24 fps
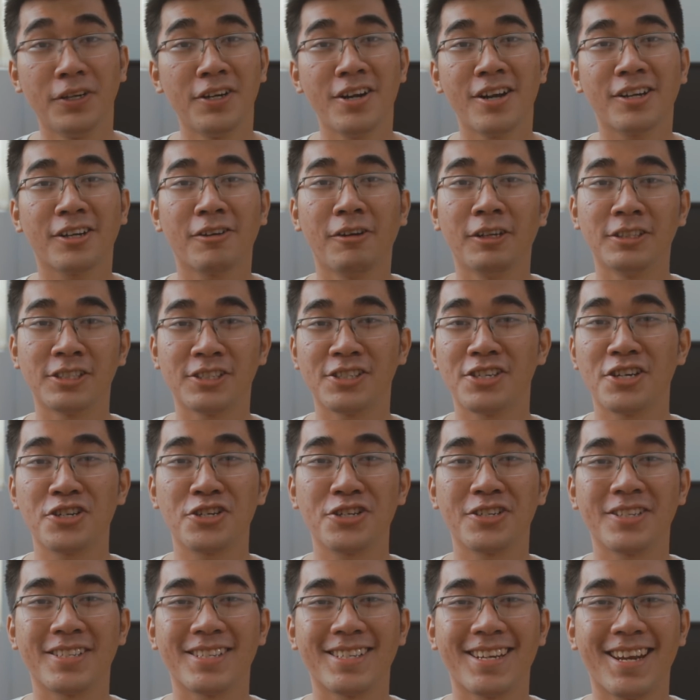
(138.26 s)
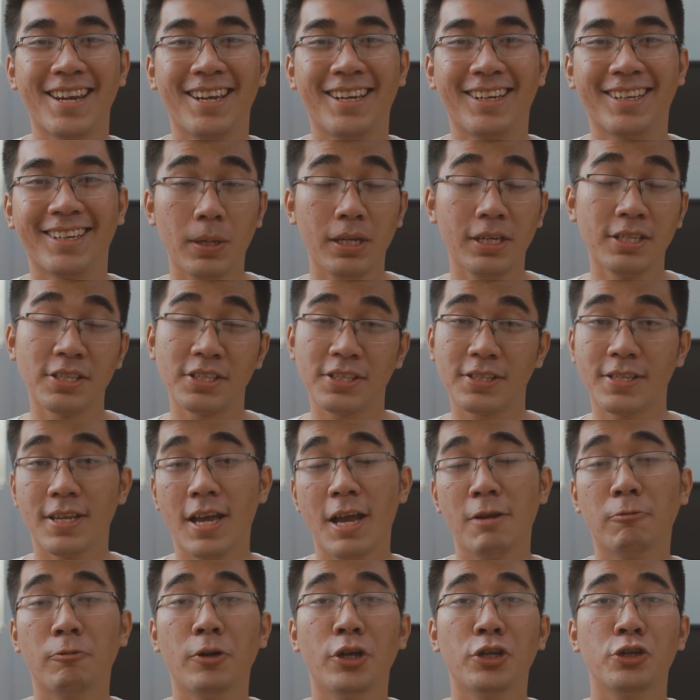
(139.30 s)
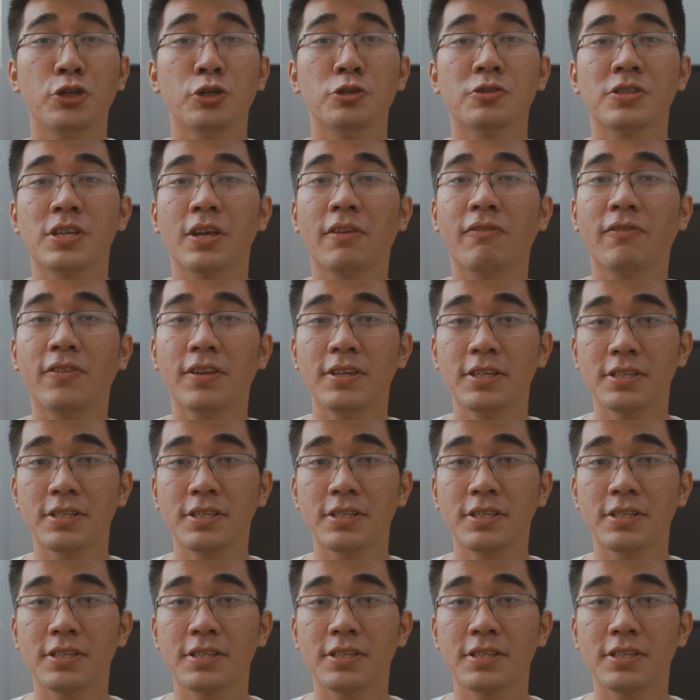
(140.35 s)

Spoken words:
We're not going to touch it today, but instead we are using